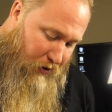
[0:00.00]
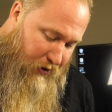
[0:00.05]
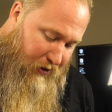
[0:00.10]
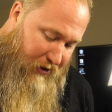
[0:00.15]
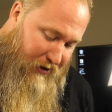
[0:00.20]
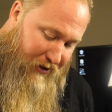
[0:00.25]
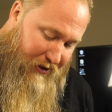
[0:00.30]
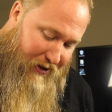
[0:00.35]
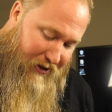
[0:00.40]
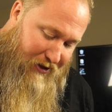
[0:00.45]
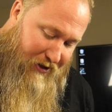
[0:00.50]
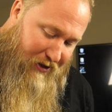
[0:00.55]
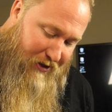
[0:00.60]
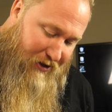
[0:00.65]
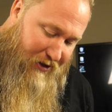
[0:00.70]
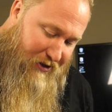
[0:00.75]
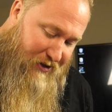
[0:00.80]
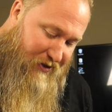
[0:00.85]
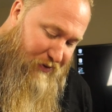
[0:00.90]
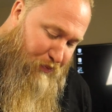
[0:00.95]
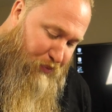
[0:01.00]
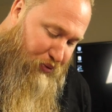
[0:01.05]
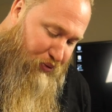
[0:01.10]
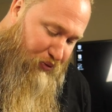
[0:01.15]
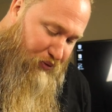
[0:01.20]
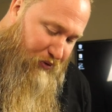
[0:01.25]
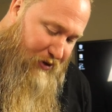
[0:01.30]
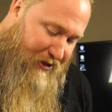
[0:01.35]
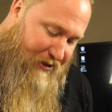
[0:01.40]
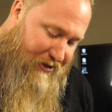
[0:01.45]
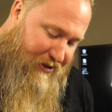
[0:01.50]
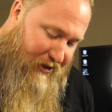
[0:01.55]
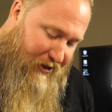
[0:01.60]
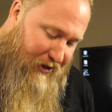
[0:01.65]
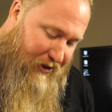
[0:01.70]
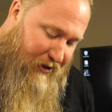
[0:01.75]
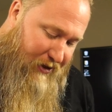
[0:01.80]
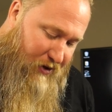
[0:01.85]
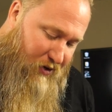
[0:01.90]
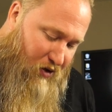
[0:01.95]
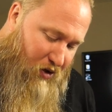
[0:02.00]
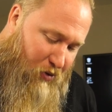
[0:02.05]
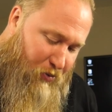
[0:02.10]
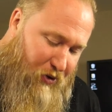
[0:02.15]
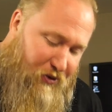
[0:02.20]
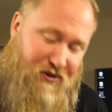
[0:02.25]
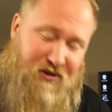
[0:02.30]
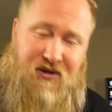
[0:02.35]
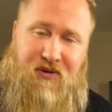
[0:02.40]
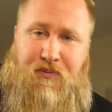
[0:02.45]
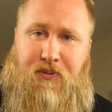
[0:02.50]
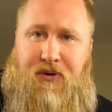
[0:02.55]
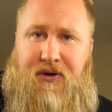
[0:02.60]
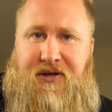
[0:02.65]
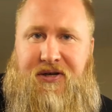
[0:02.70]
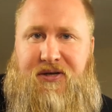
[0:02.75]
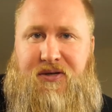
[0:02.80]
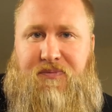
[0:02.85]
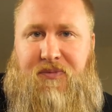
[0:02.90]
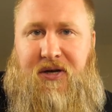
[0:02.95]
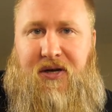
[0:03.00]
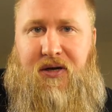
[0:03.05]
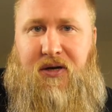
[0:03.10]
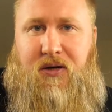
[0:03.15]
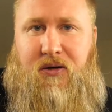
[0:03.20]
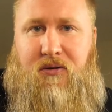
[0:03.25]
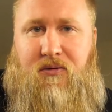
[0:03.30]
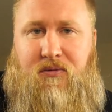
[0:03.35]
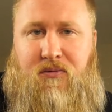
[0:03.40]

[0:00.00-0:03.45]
it is pretty, almost as pretty as me.